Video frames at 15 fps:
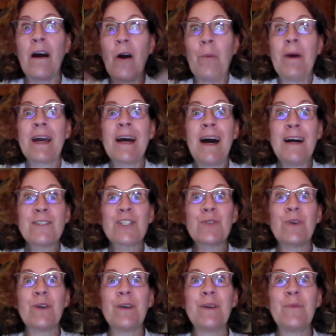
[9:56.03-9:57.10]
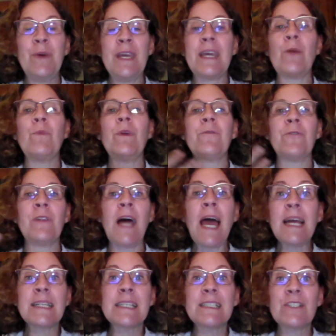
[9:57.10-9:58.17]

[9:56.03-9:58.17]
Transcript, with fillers: oh my gosh, we can reflect